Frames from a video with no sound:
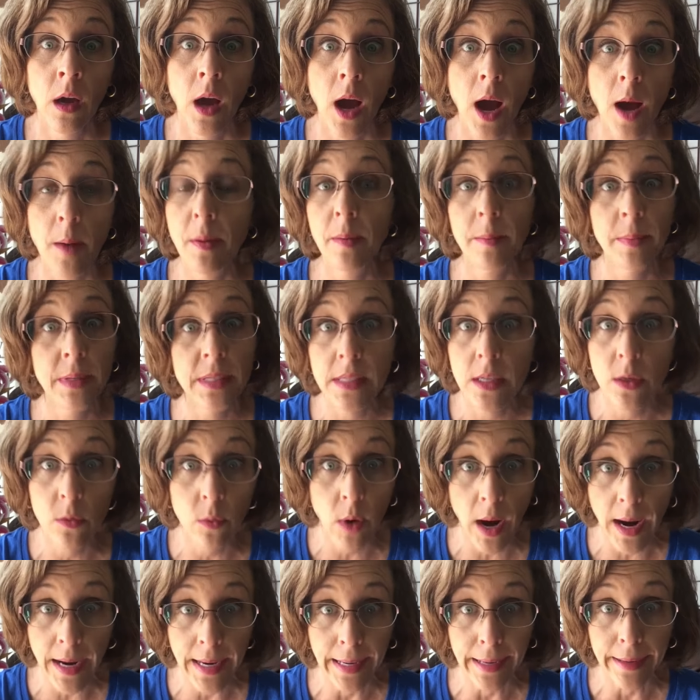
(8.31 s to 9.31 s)
I've been busy
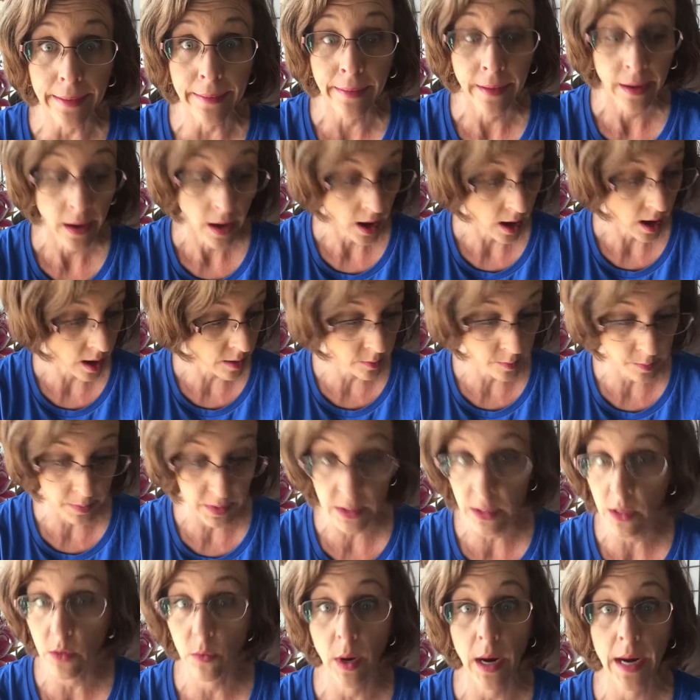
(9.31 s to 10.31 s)
writing. I've been
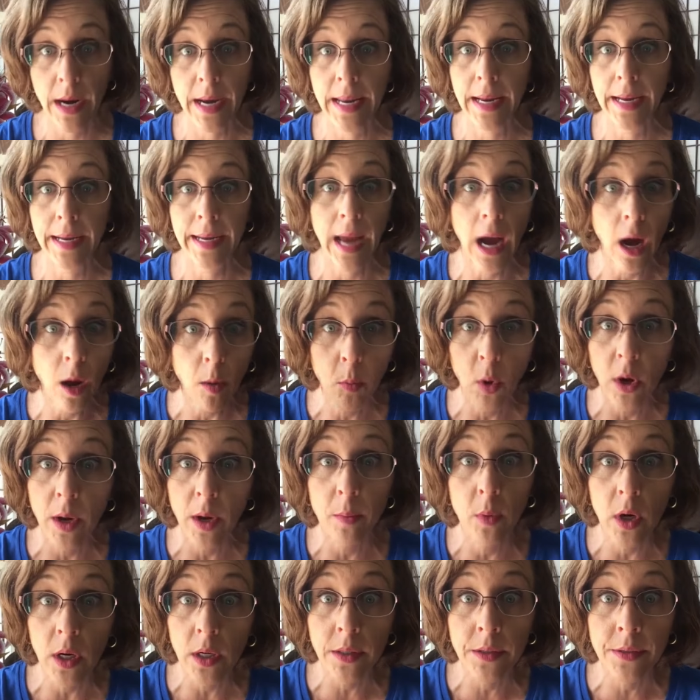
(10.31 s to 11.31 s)
busy writing cowboy
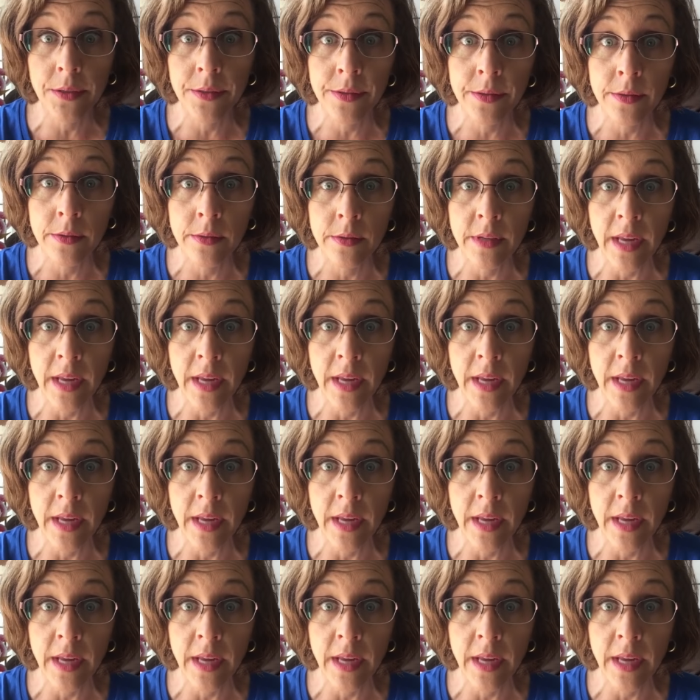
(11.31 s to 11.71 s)
books.